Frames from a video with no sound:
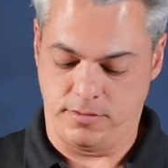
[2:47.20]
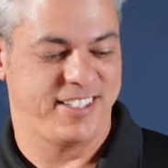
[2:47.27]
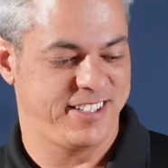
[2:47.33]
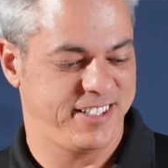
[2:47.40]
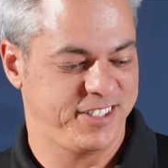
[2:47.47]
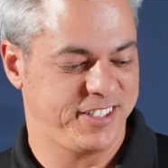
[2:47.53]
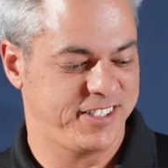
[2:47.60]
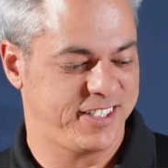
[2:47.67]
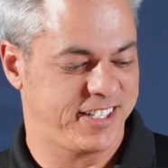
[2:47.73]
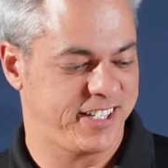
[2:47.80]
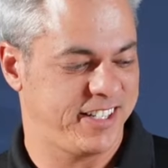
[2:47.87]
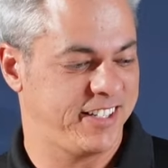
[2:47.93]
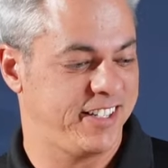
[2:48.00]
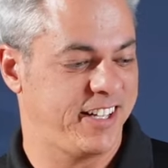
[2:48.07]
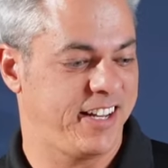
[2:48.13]
This is
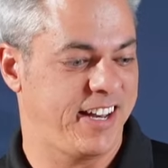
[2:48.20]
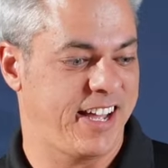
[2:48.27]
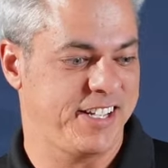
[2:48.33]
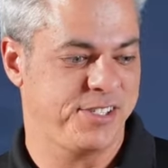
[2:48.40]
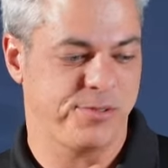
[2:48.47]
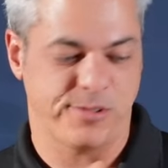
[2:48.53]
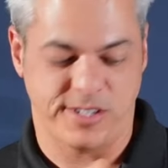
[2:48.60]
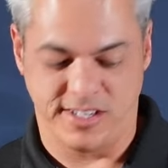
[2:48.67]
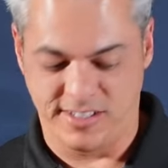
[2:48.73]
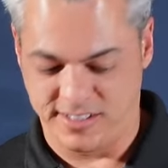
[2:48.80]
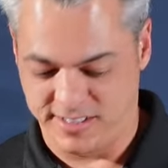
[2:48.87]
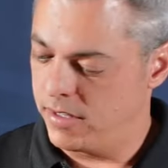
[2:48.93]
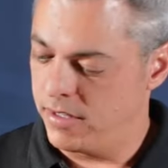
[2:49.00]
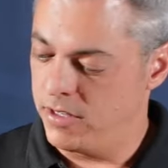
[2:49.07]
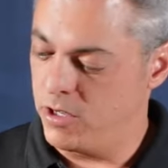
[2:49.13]
a nice one.
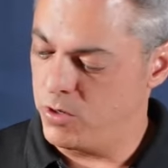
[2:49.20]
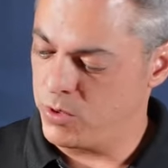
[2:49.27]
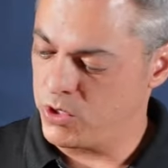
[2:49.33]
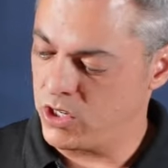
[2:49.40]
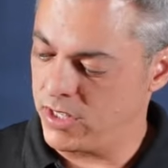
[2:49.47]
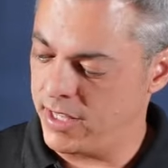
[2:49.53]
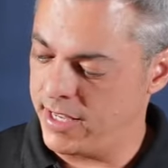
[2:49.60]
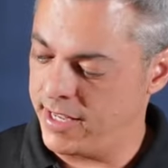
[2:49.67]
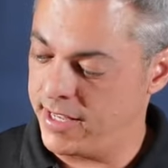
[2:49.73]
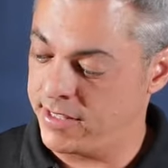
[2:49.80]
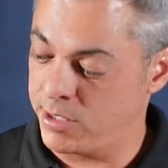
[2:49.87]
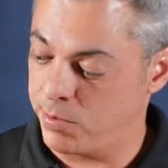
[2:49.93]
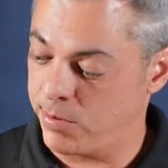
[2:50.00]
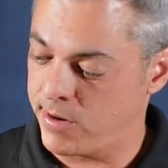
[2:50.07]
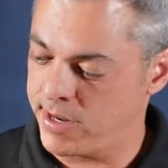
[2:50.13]
Usually
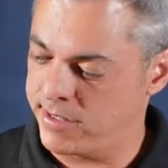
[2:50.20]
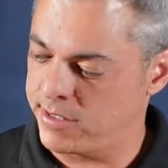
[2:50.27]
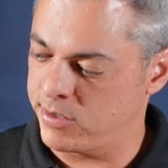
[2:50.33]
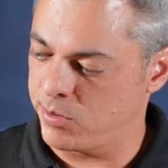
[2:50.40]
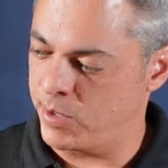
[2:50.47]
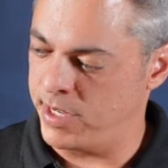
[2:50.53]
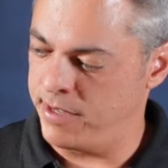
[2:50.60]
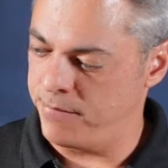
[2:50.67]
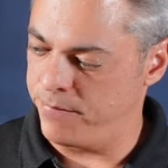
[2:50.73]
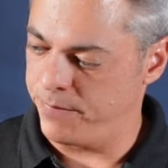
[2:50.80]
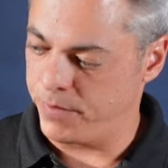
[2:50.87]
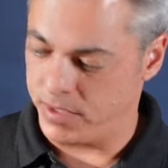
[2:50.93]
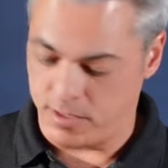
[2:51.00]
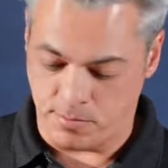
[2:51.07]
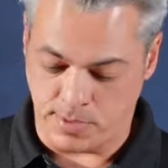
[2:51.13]
it's pretty sweet,
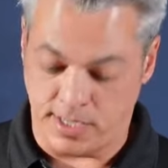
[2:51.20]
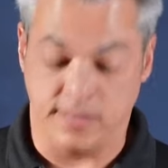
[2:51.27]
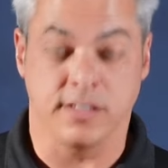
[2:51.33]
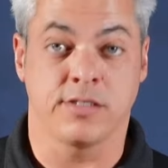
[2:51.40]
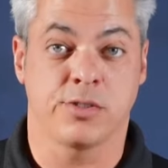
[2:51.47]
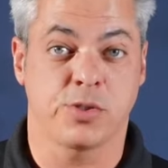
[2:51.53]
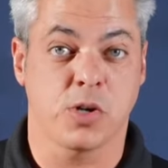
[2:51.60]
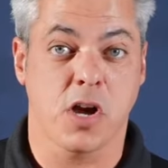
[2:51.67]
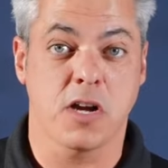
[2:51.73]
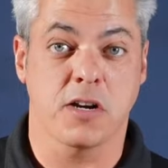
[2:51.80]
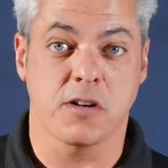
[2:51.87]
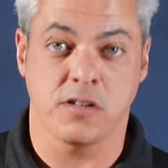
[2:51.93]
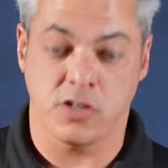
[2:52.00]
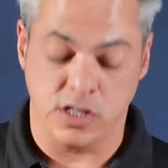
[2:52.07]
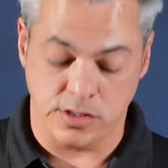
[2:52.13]
but the
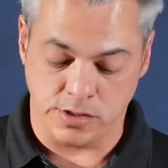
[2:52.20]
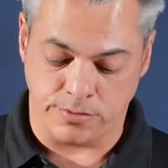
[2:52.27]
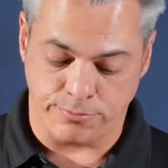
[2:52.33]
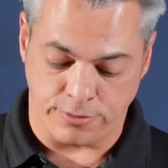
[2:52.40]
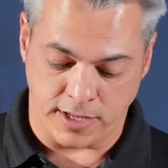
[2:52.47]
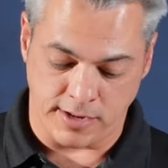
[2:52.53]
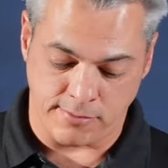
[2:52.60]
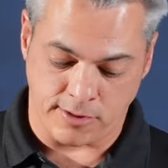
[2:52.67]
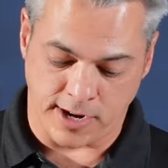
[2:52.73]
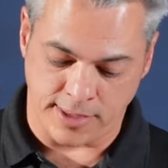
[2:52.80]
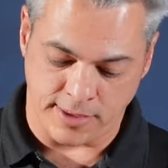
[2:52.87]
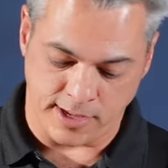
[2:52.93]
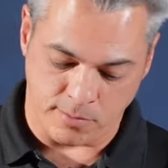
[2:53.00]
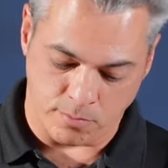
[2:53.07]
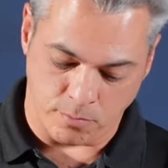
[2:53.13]
stronger ginger flavor I
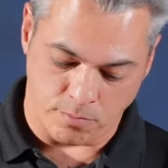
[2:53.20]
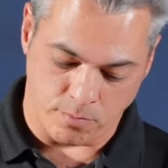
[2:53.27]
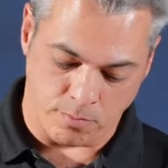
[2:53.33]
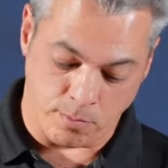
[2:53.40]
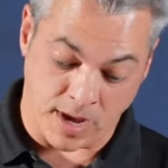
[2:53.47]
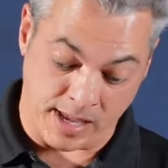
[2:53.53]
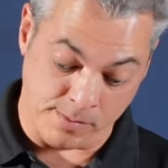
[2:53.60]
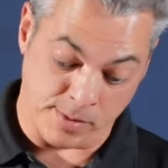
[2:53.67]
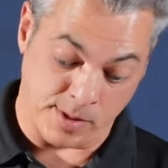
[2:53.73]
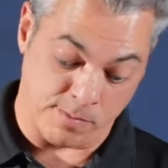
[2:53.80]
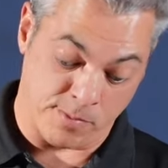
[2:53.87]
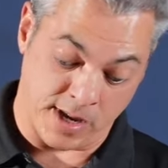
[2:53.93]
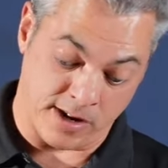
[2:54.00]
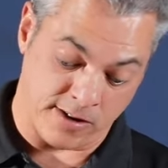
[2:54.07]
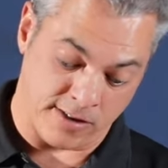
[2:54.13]
think might be
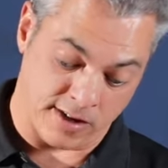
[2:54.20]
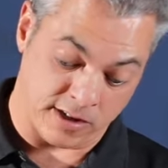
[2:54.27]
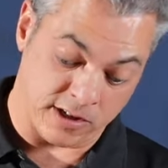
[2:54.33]
better than